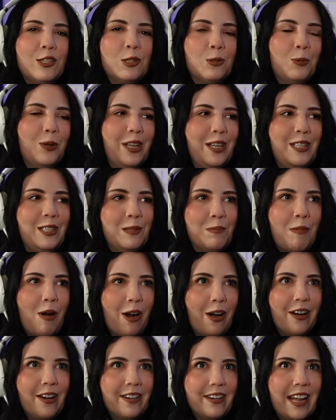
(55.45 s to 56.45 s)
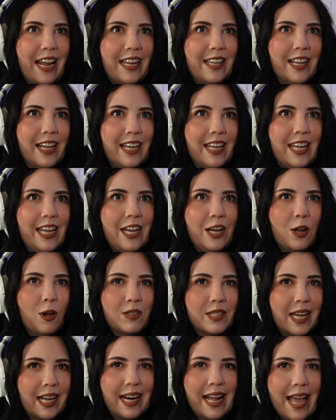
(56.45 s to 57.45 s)
just really smart and like he
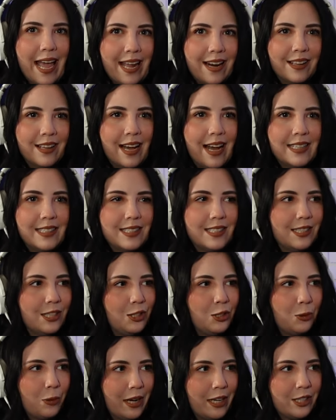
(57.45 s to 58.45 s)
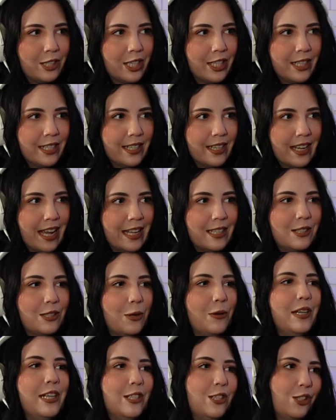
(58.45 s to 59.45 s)
knows how to analyze a situation and
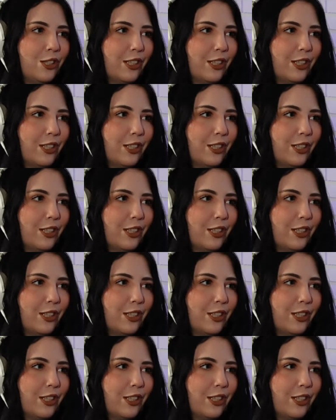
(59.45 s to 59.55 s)
so he's